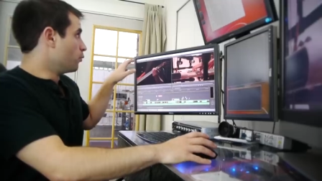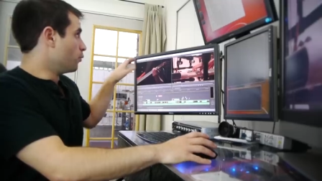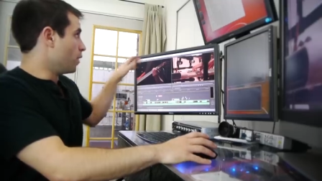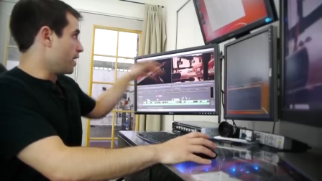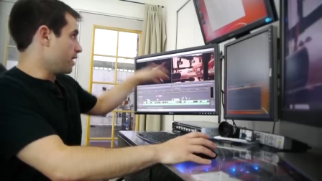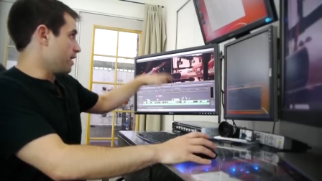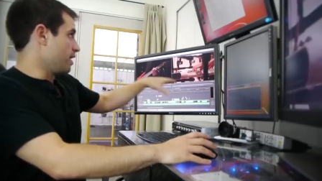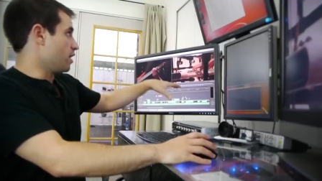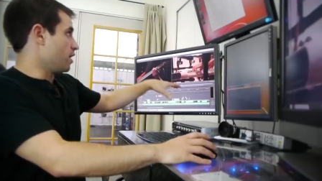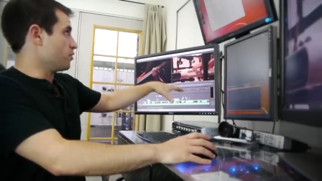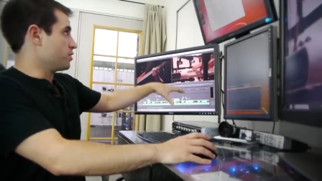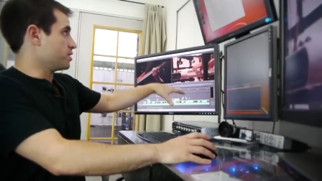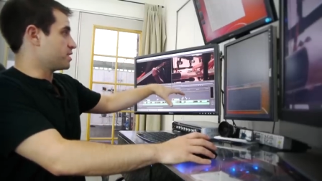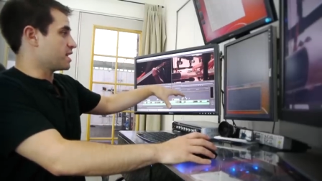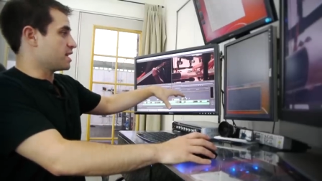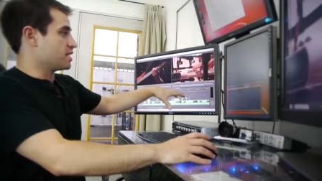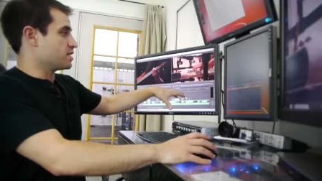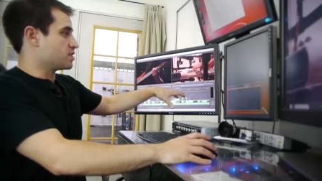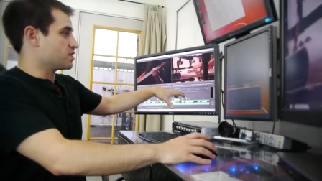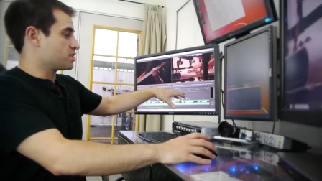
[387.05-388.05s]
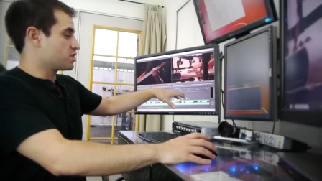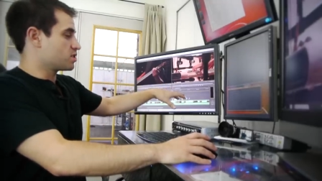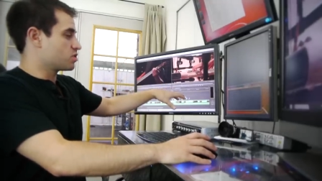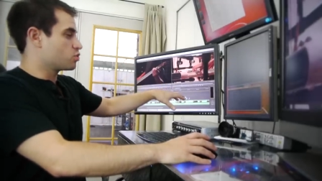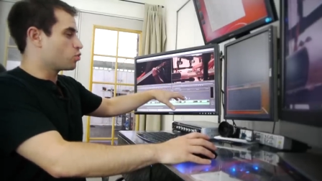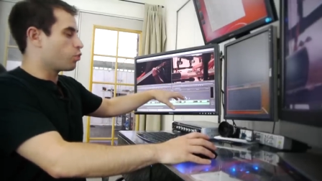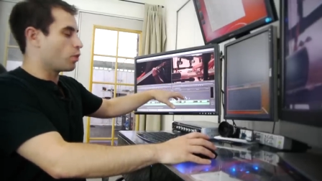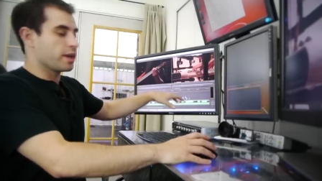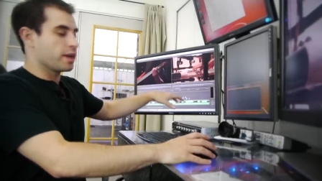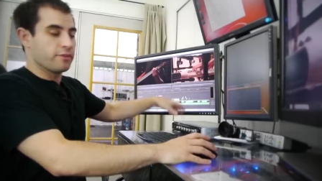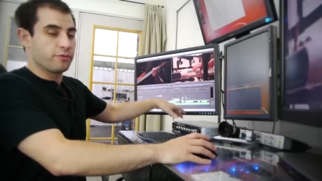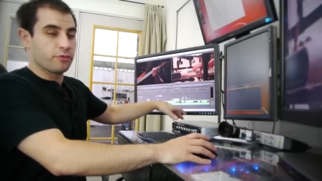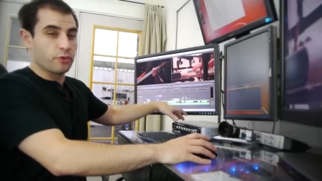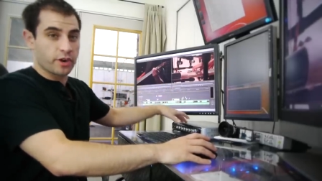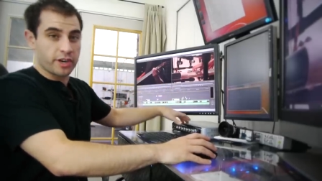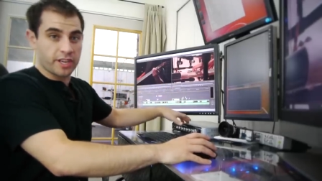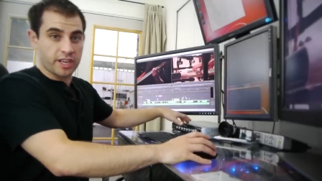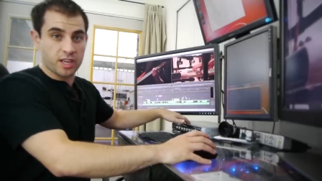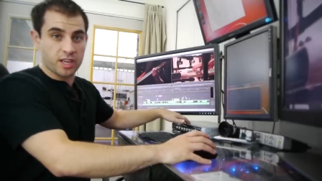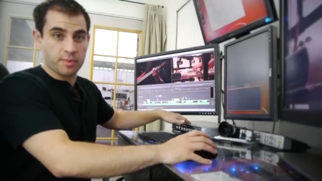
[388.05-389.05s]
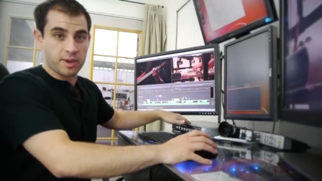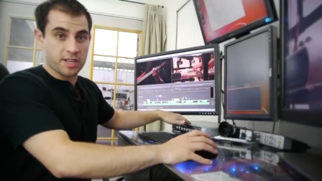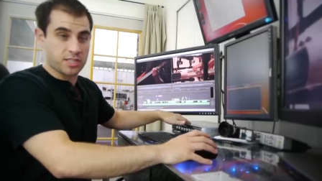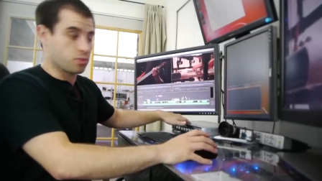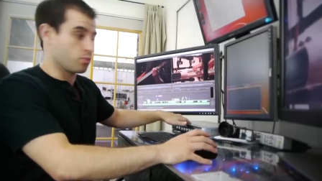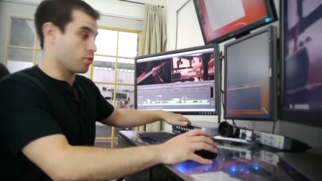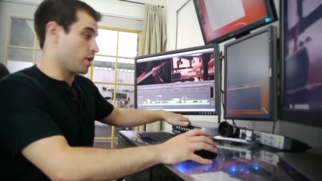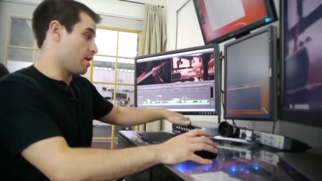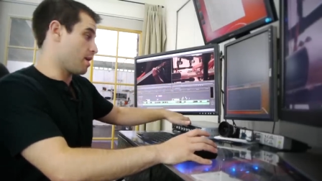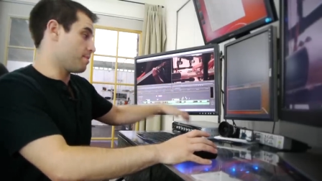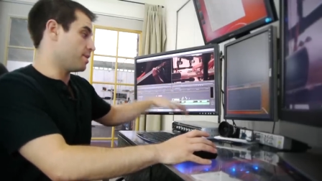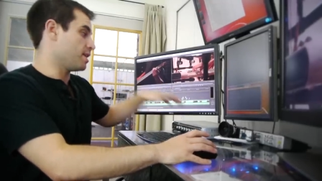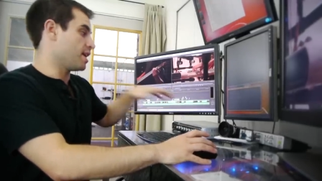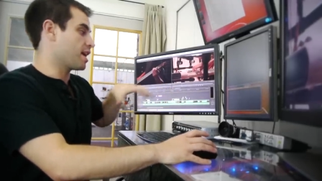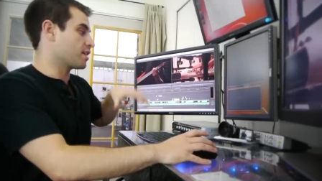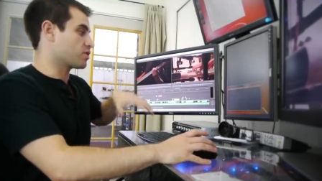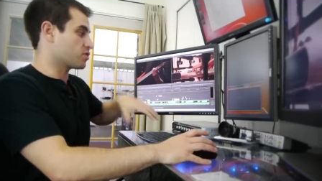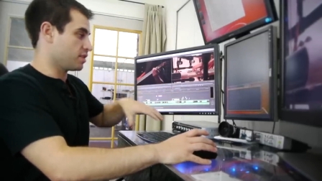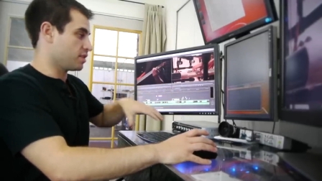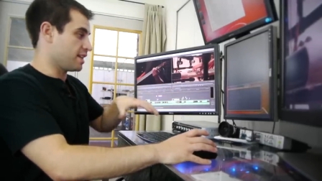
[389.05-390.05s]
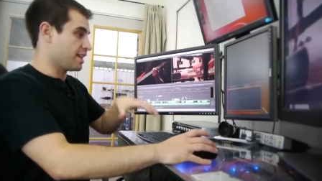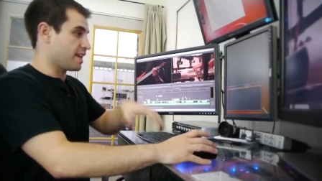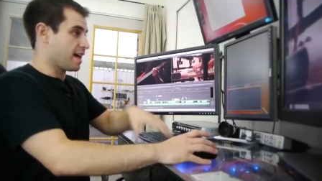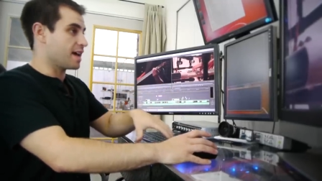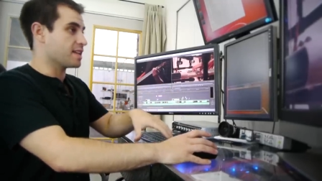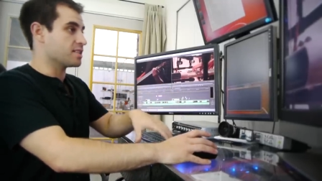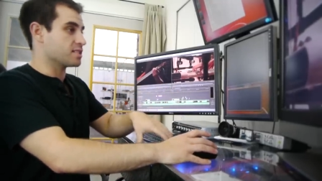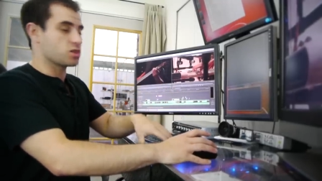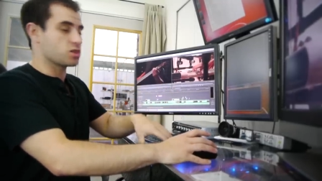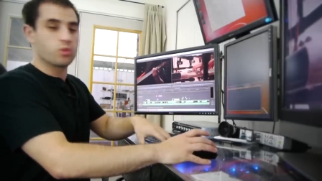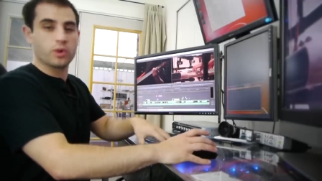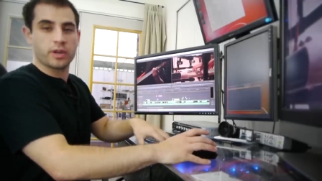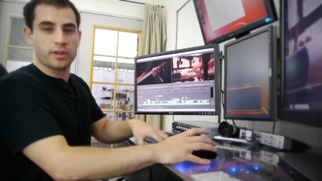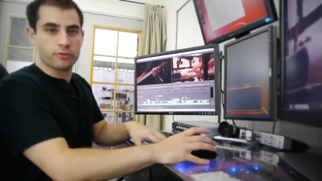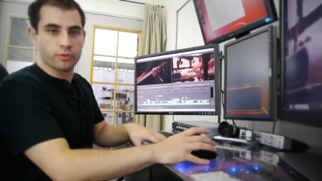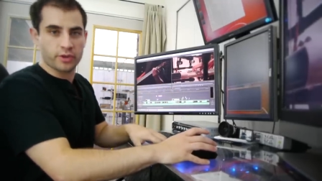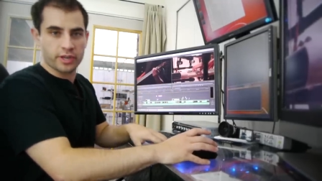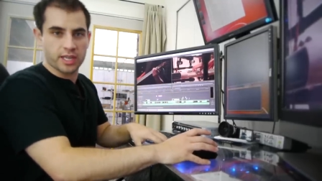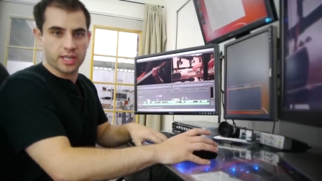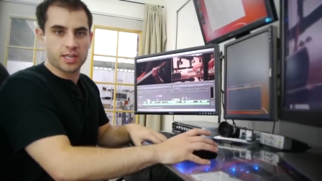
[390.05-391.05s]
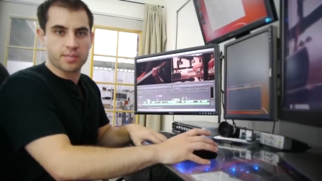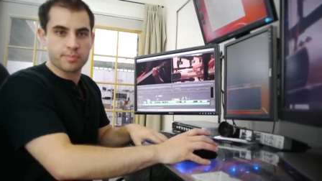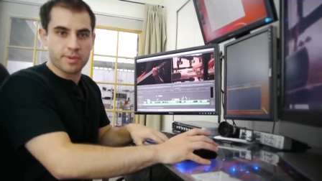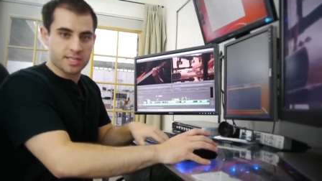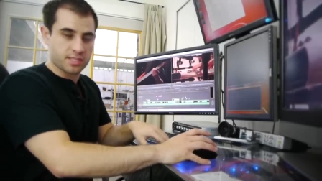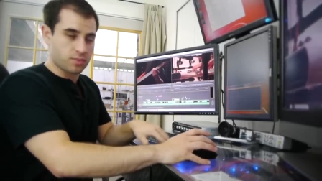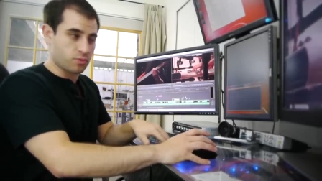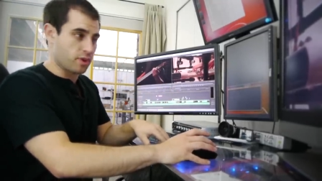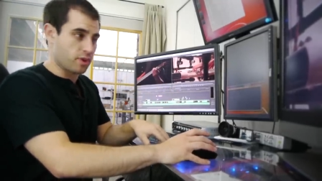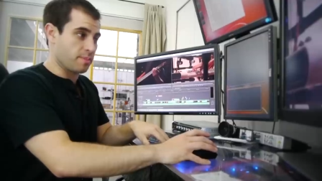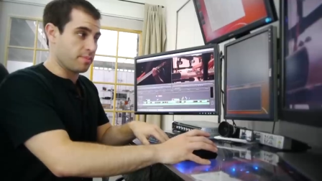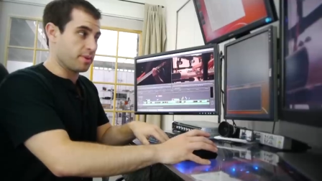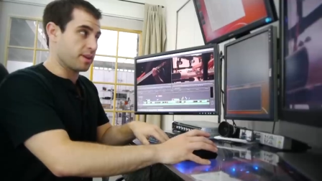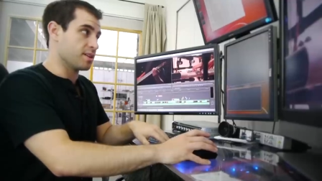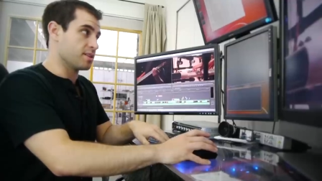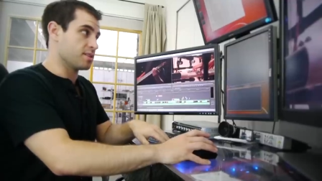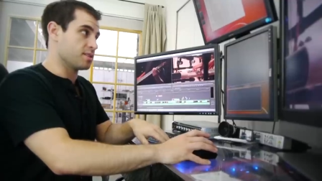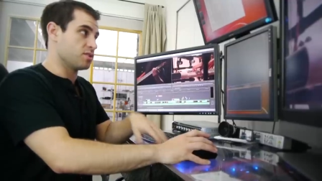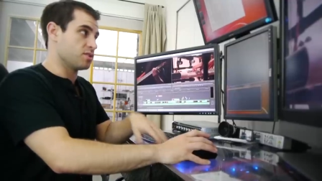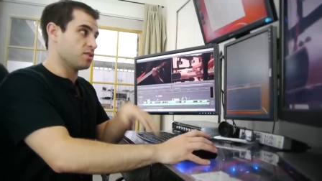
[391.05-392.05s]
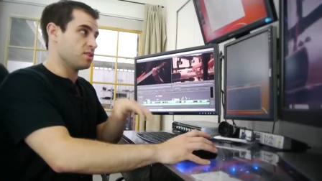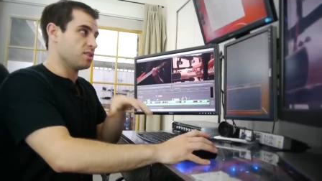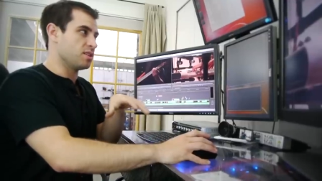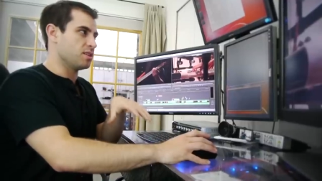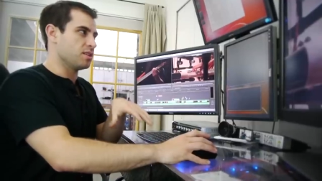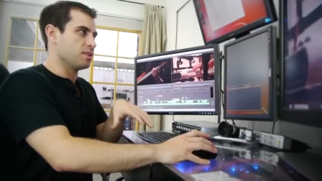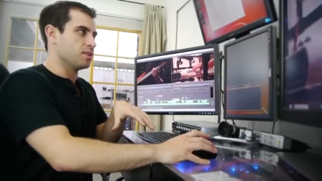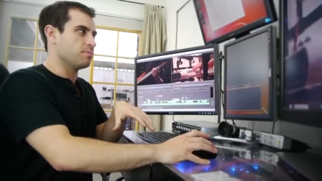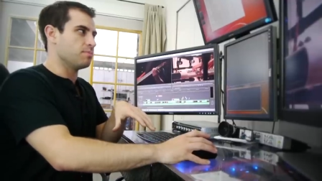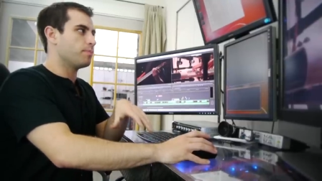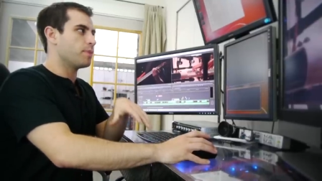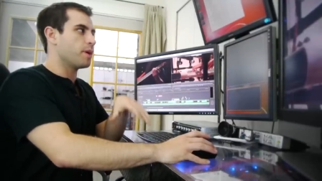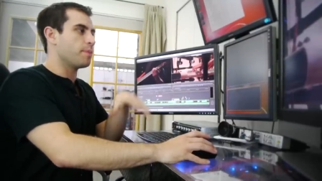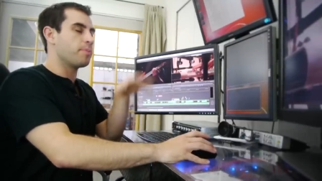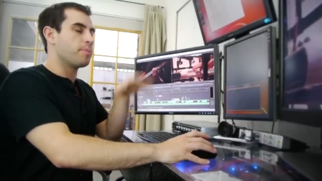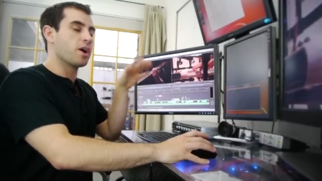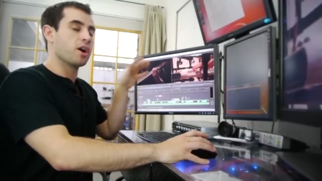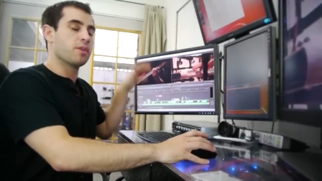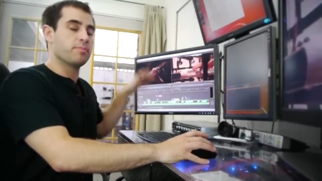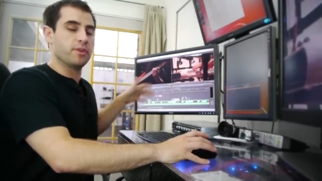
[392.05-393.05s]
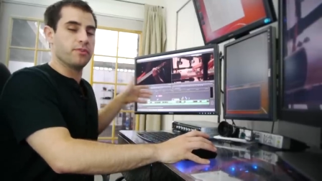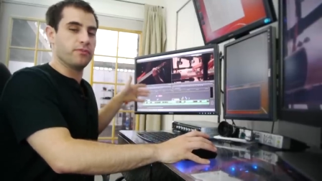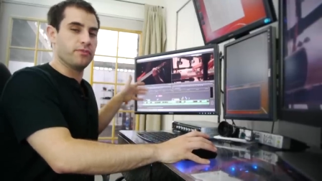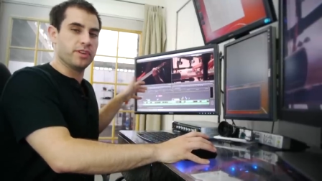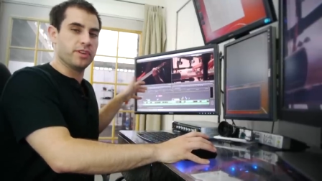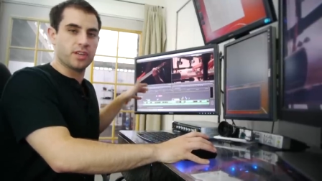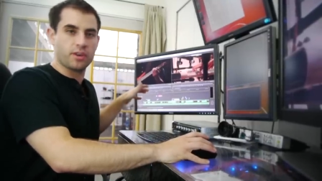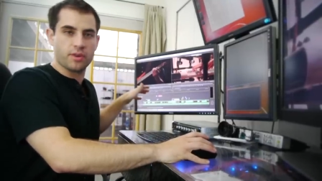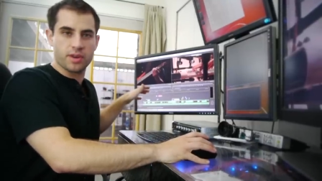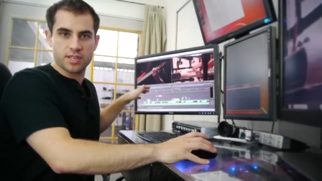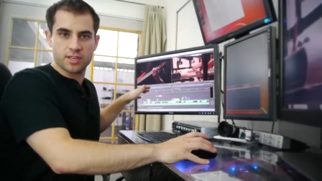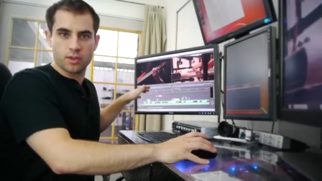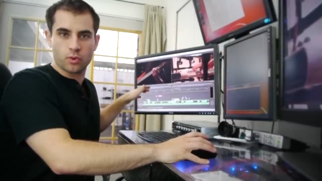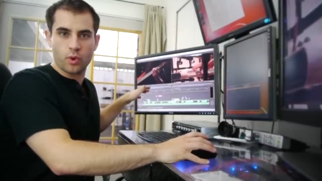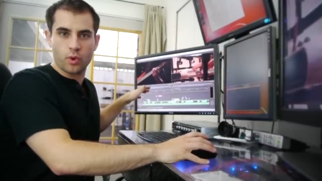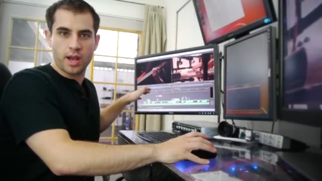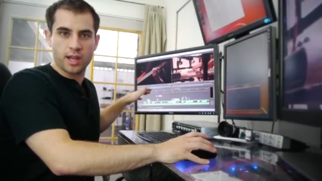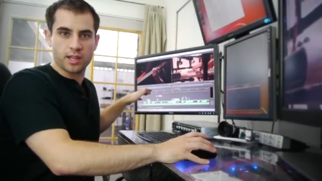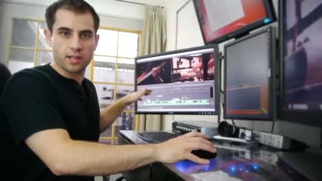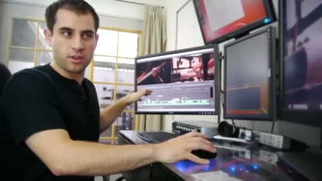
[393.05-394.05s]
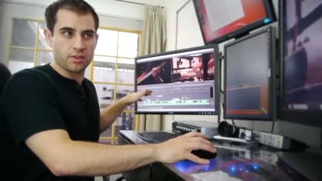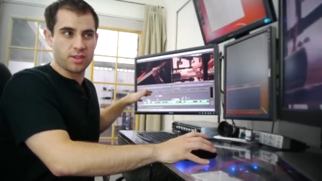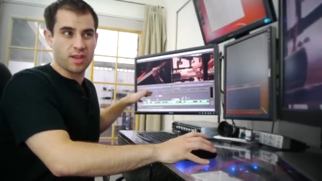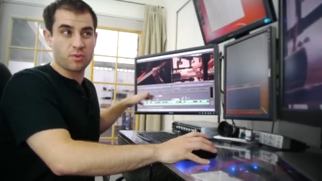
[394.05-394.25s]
Right now this has twenty-four gigabytes of RAM, and actually it has twenty-four gigabytes of RAM because the apartment video I did a while ago,